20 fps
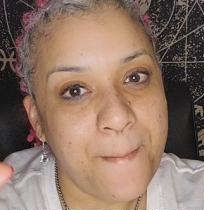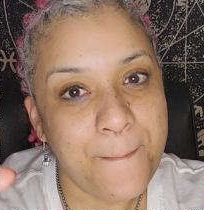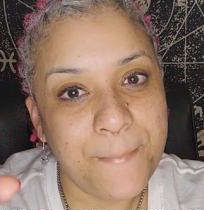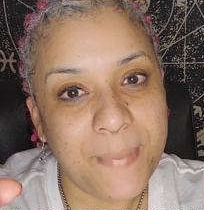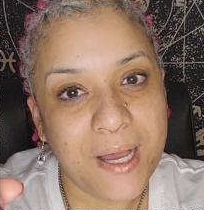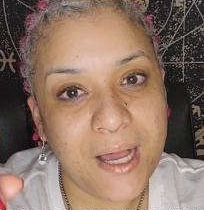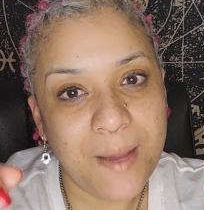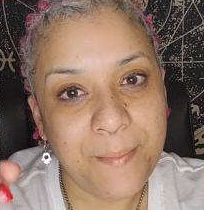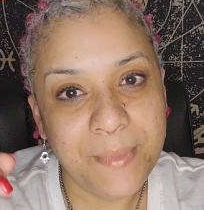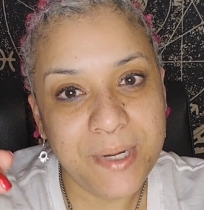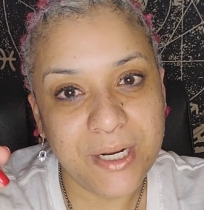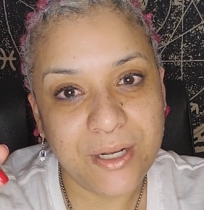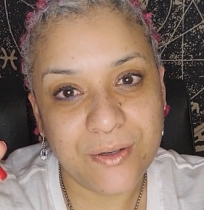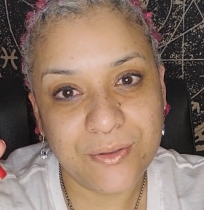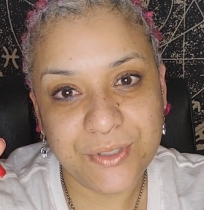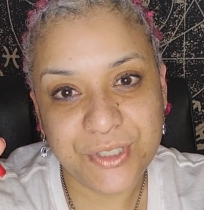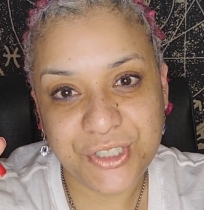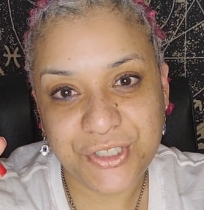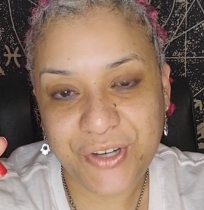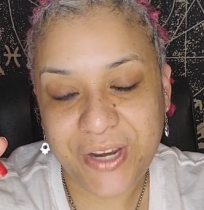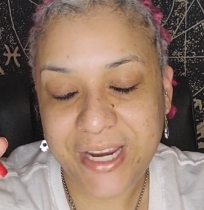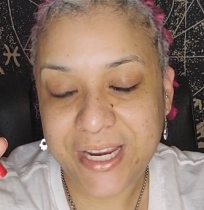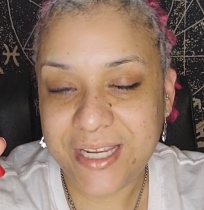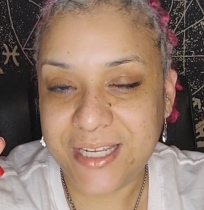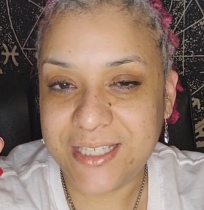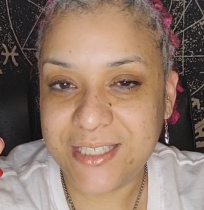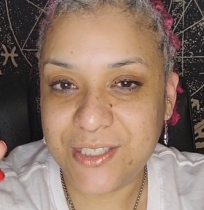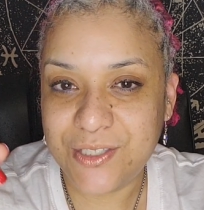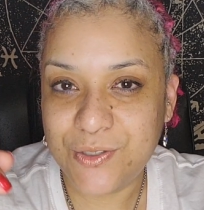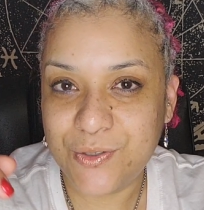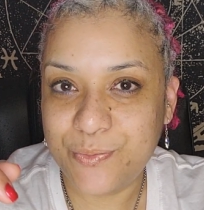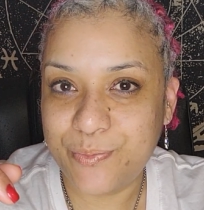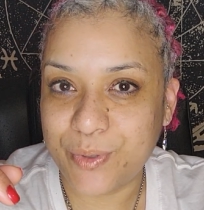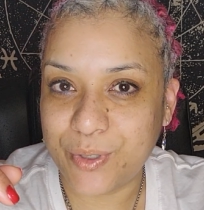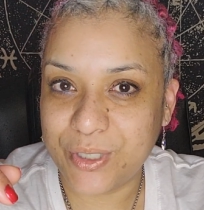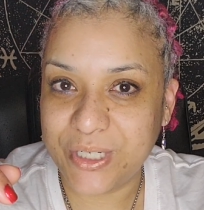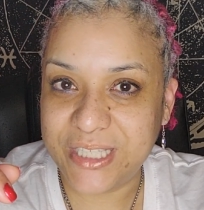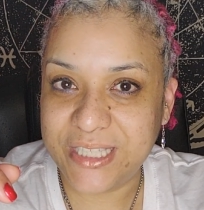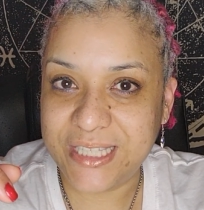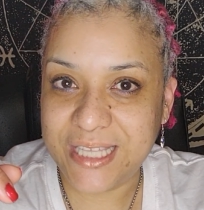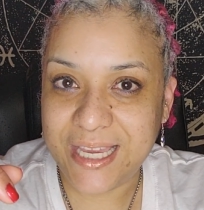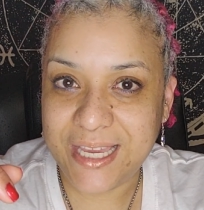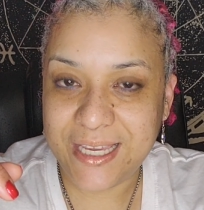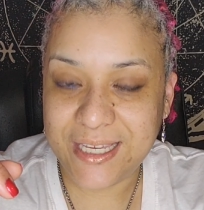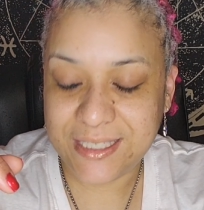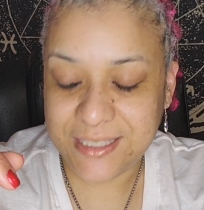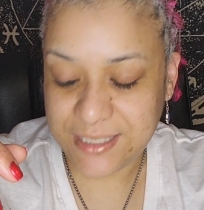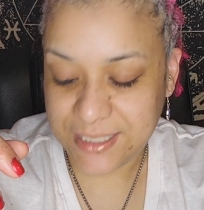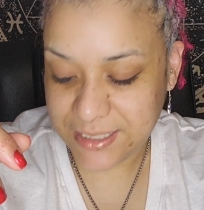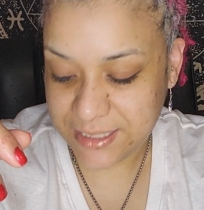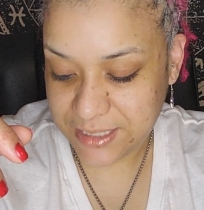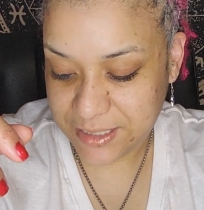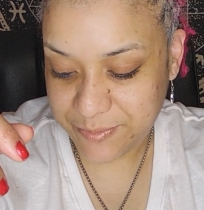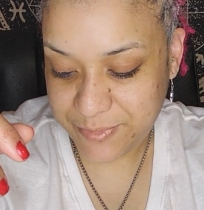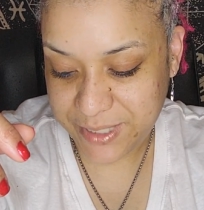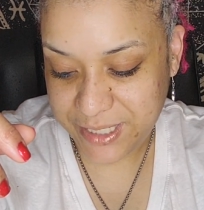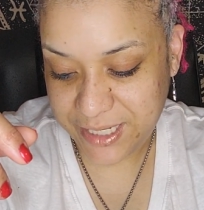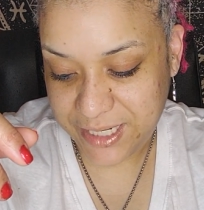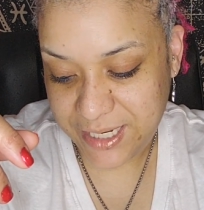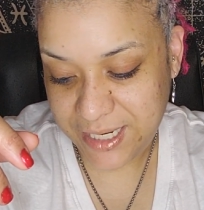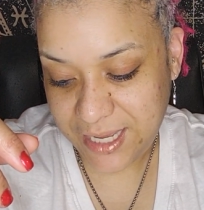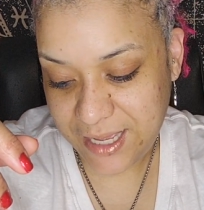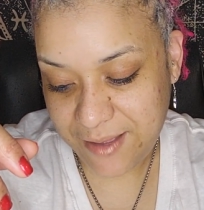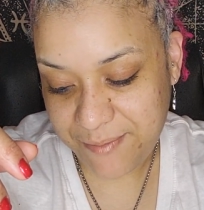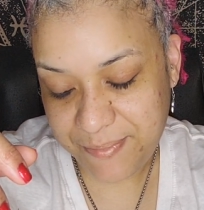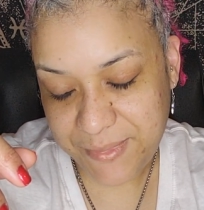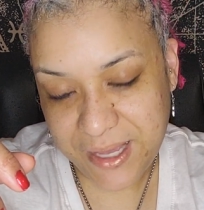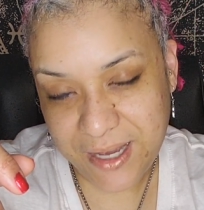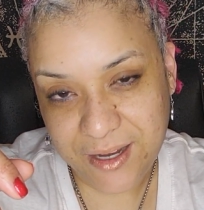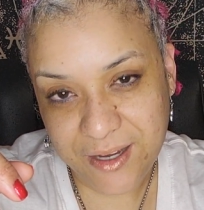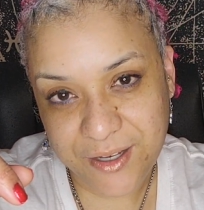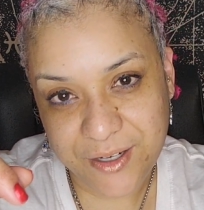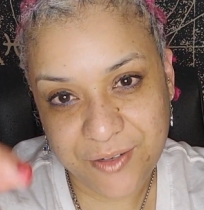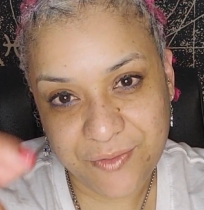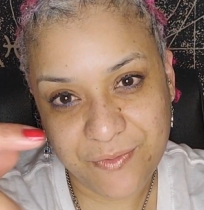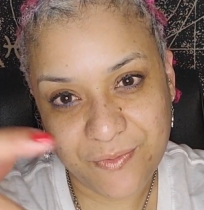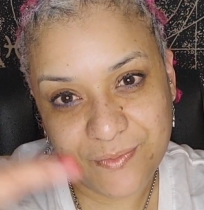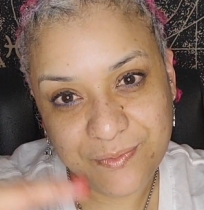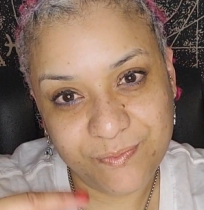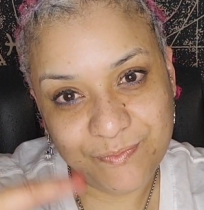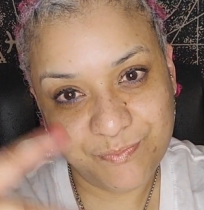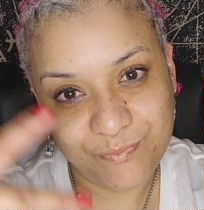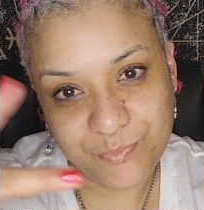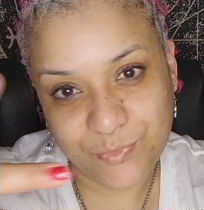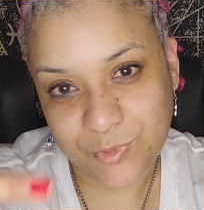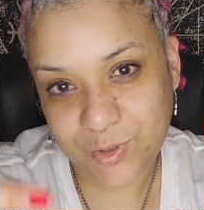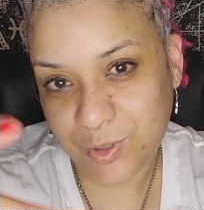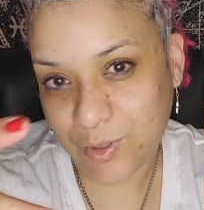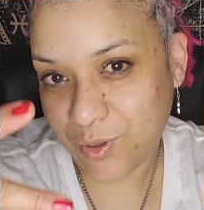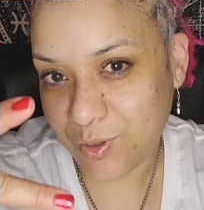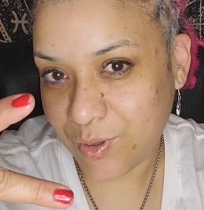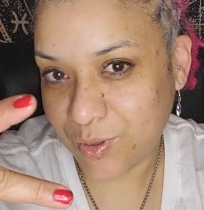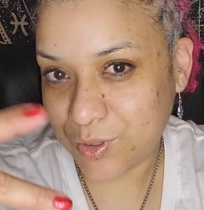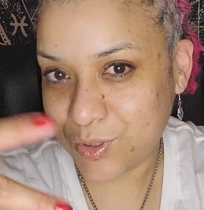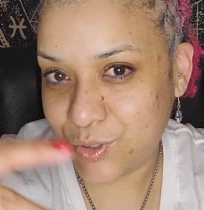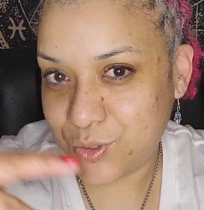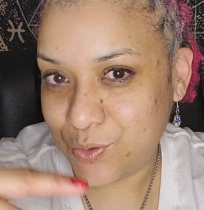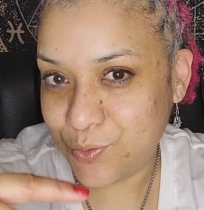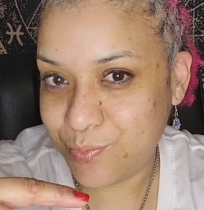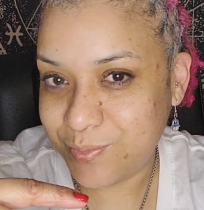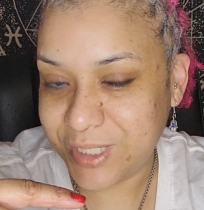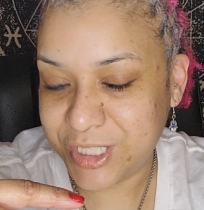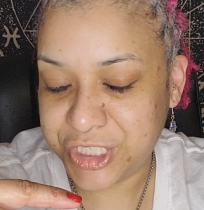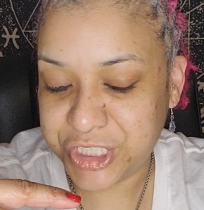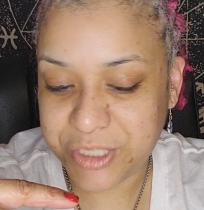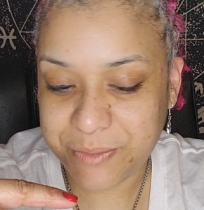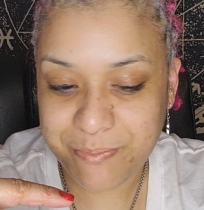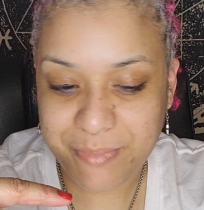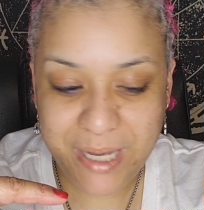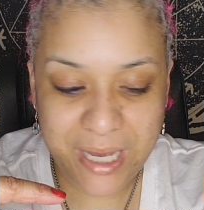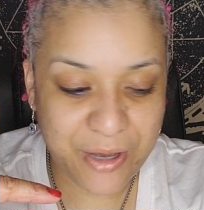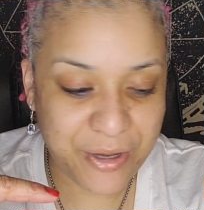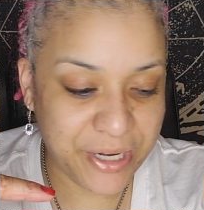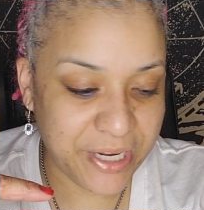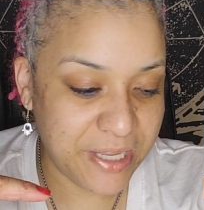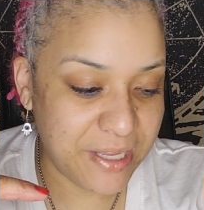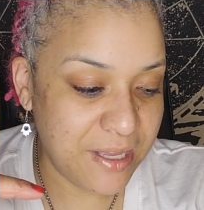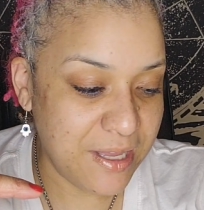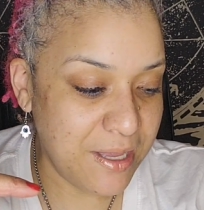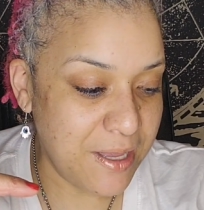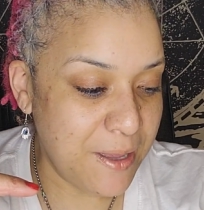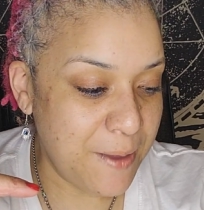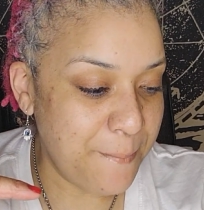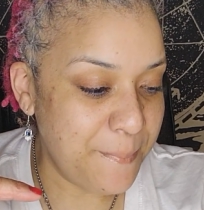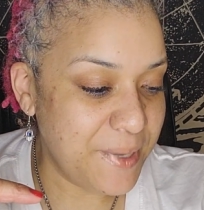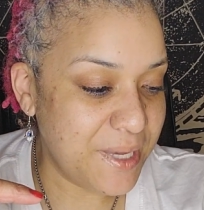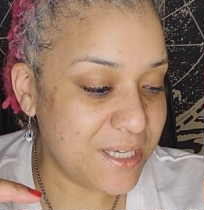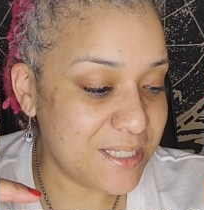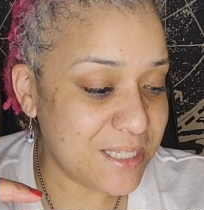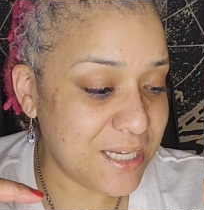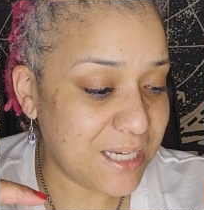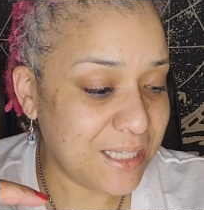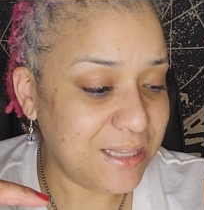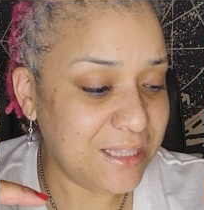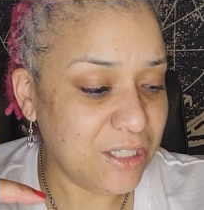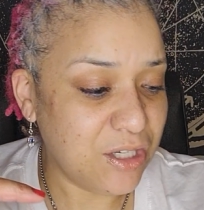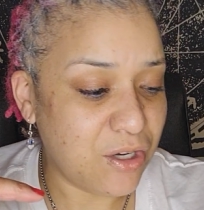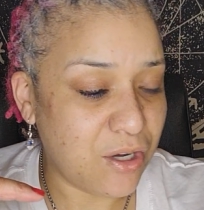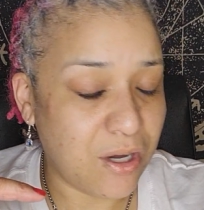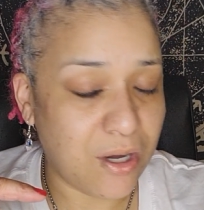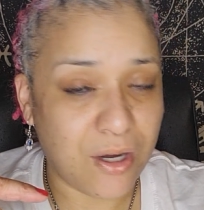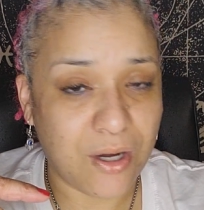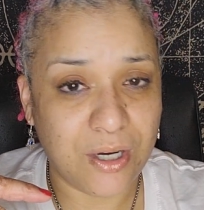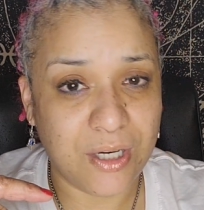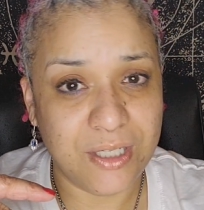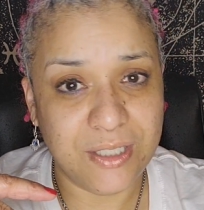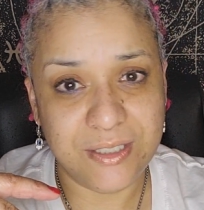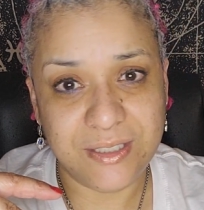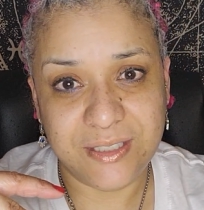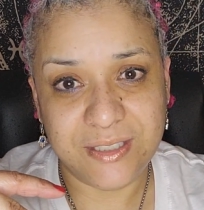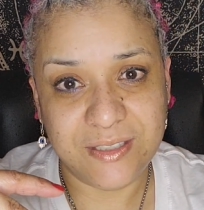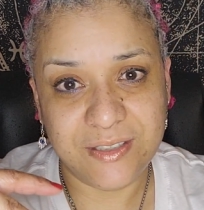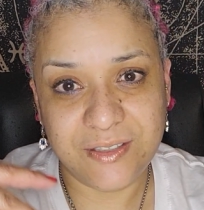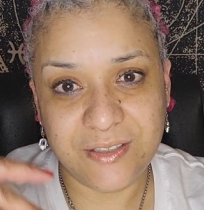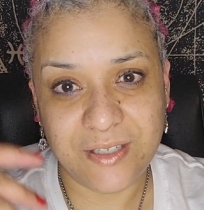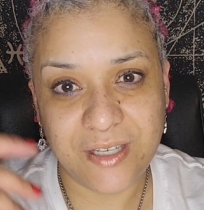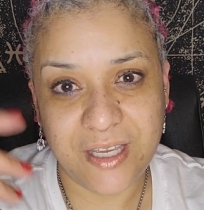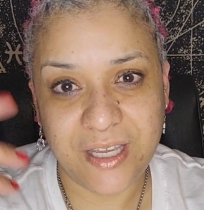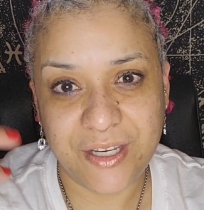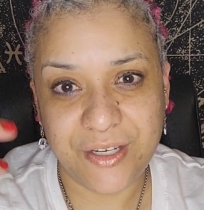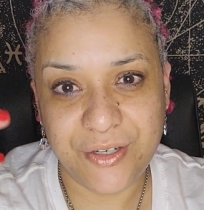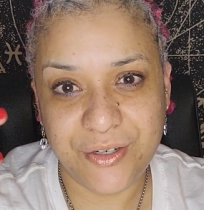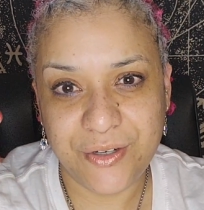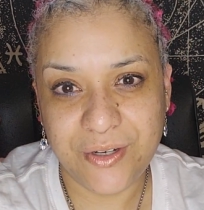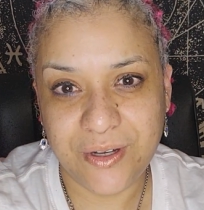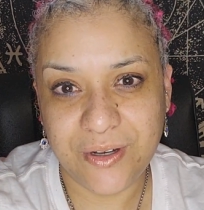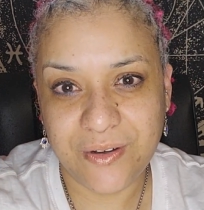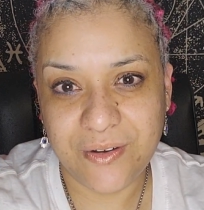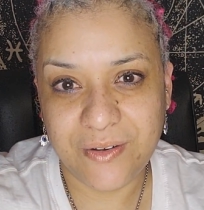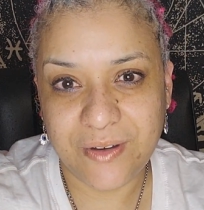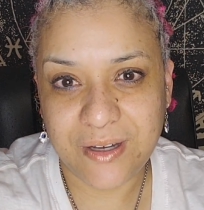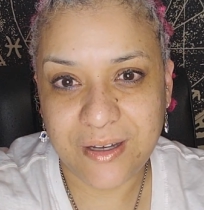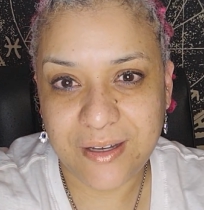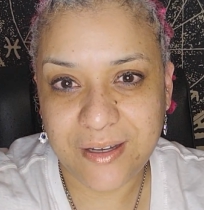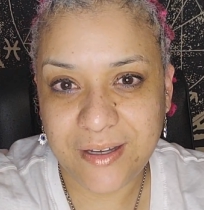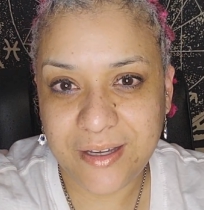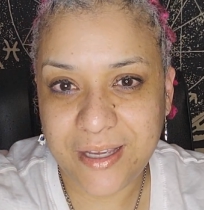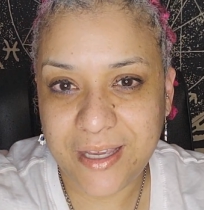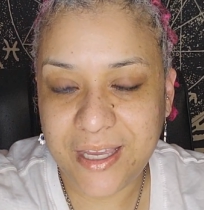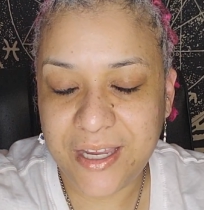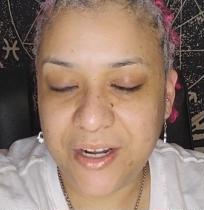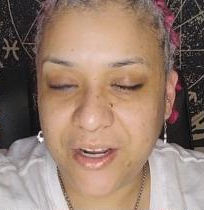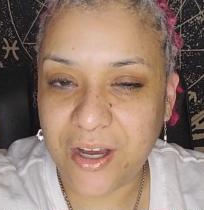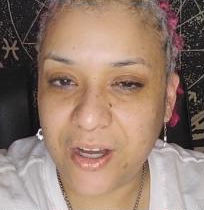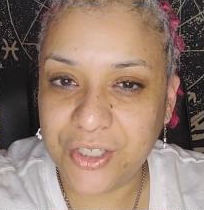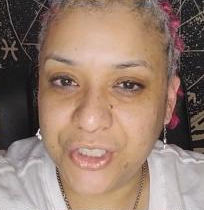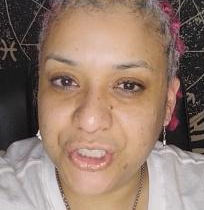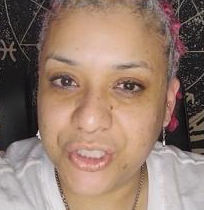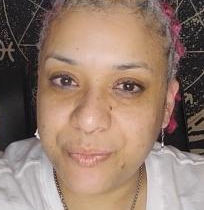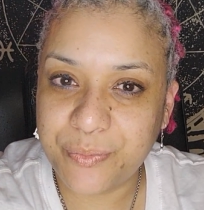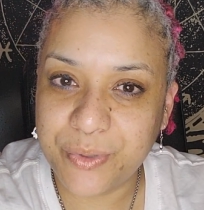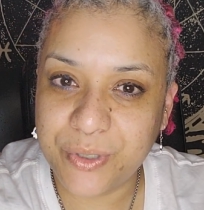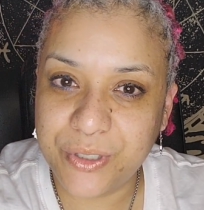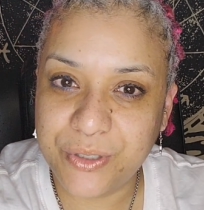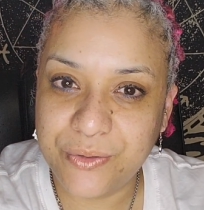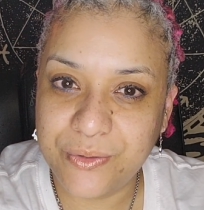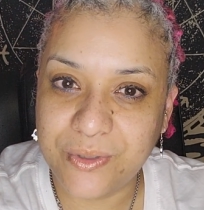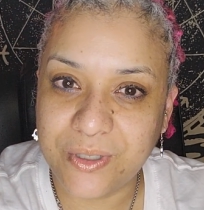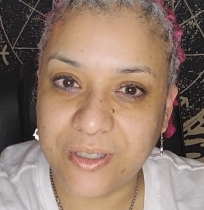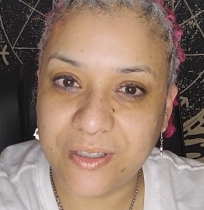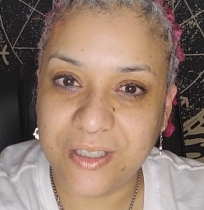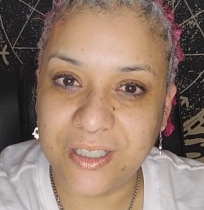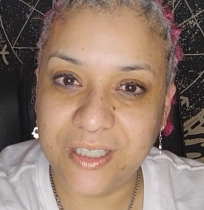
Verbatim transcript: But I'm going to go straight into burning the ancestor money. I'm not going to talk too much about it because I got the cards and you know, an entrepreneur,